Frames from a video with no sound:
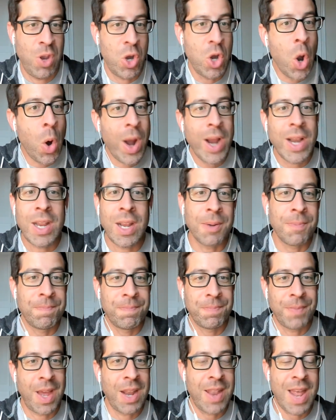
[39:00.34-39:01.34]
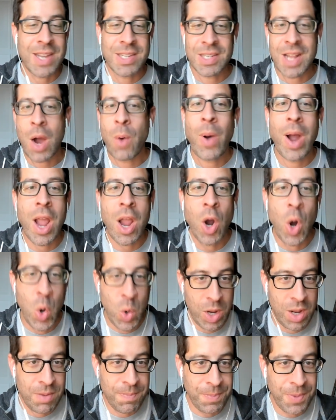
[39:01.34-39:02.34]
No idea. That's not why I
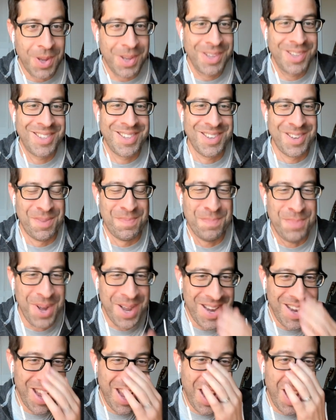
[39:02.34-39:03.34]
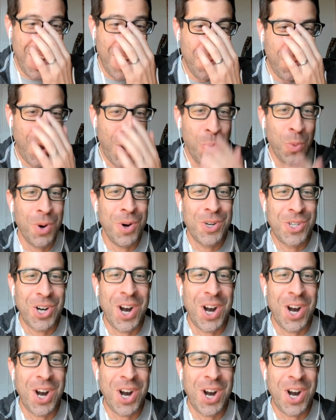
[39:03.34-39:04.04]
own it. But if I were